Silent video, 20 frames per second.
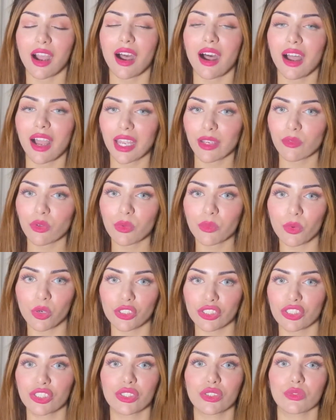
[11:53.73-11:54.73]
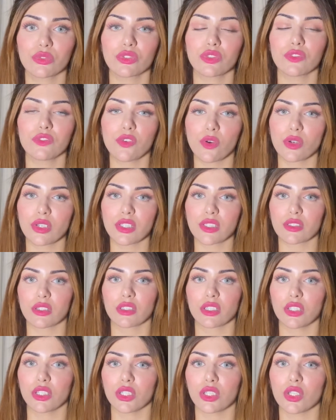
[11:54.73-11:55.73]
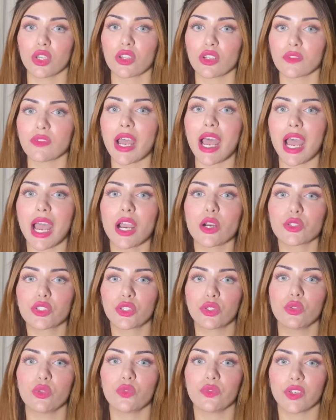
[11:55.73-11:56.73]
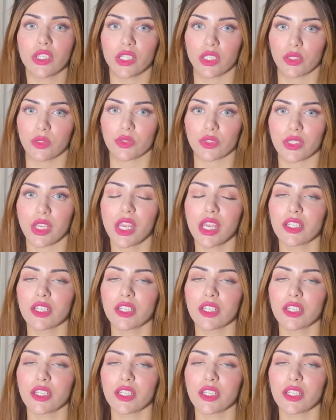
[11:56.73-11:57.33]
I would want you to focus on a lot of how-to videos.